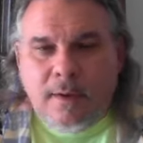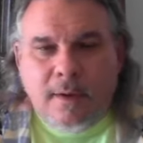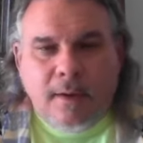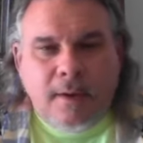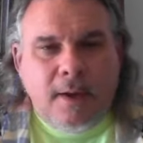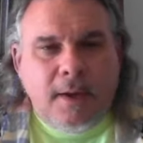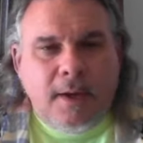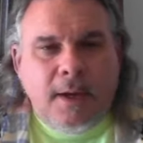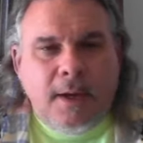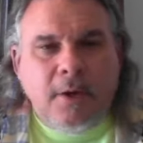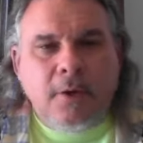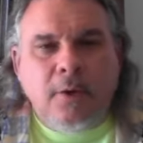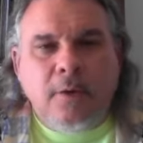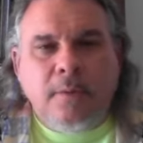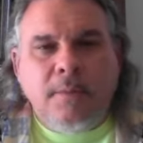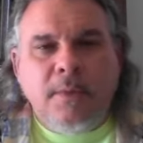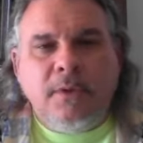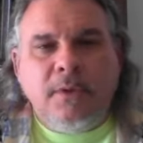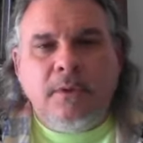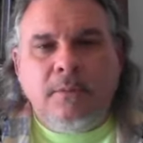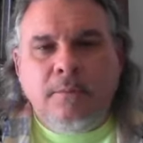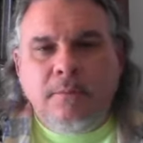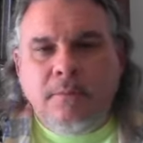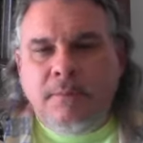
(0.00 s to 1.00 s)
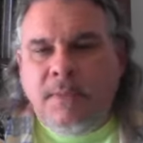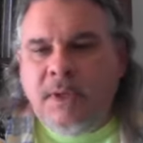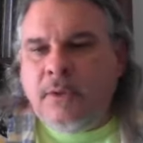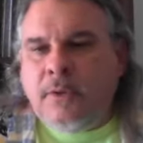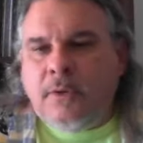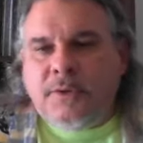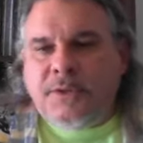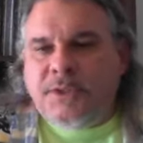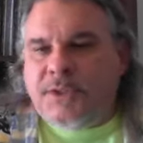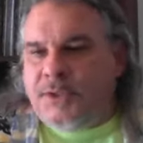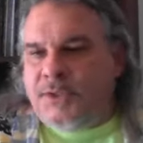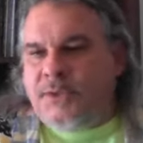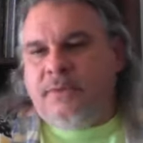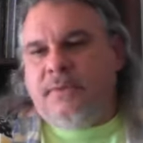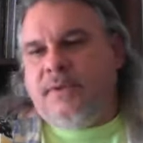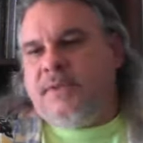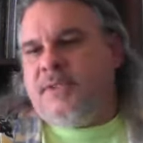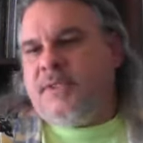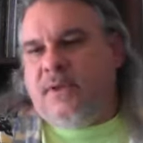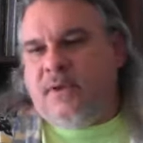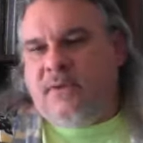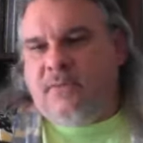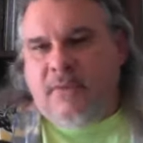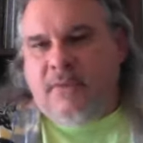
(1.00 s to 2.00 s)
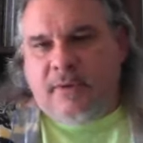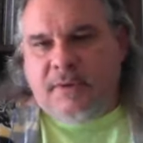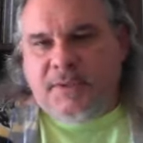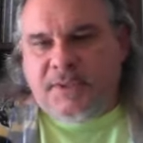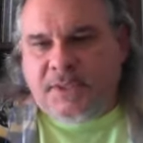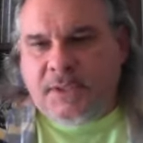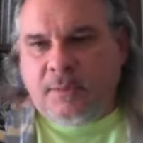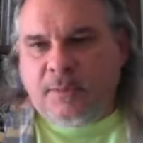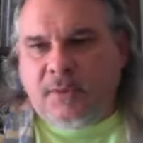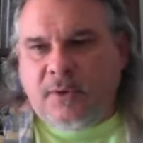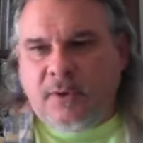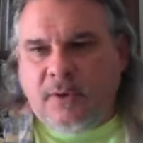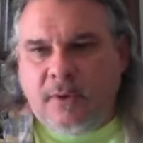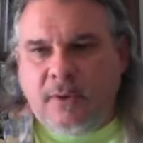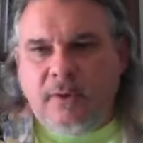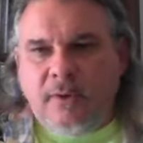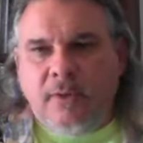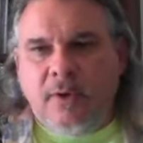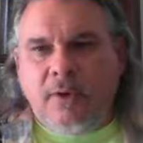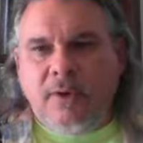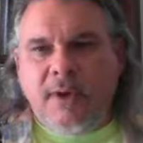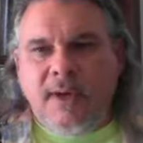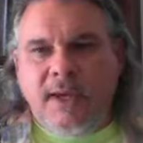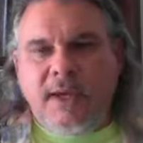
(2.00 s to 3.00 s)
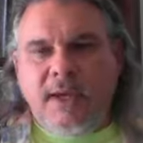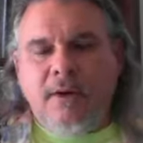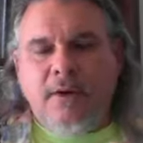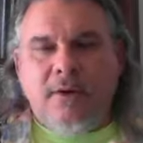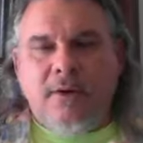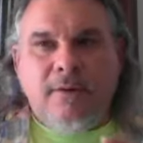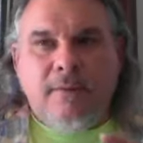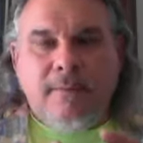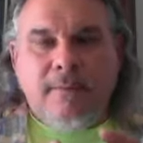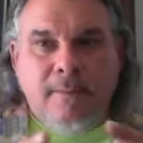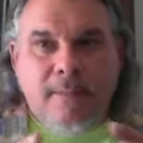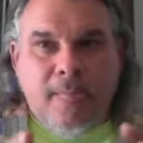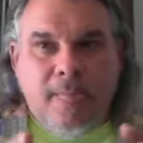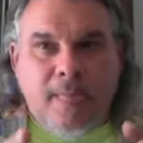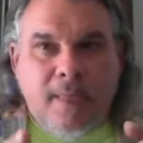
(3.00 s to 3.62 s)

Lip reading: And here Milos is doing something very similar, although here,